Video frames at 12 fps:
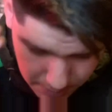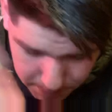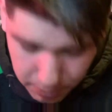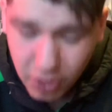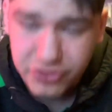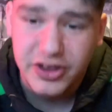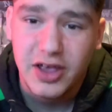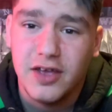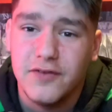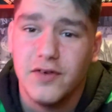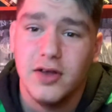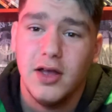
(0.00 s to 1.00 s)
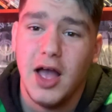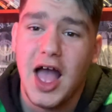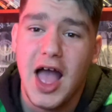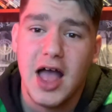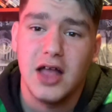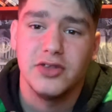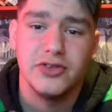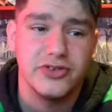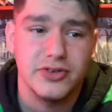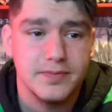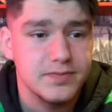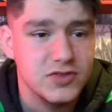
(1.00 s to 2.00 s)
positive, and
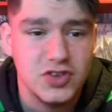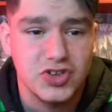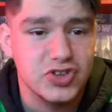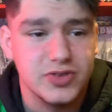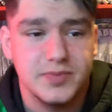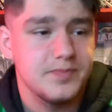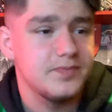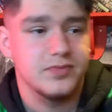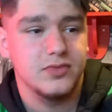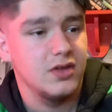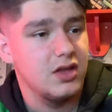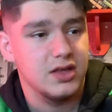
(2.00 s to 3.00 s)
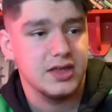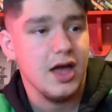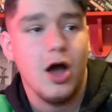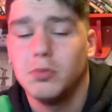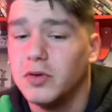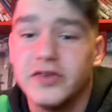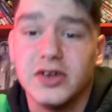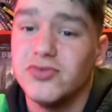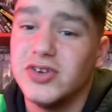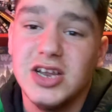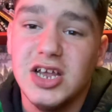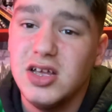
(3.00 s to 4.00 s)
just get on with it
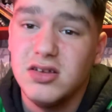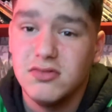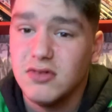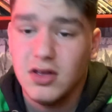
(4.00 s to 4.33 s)
really.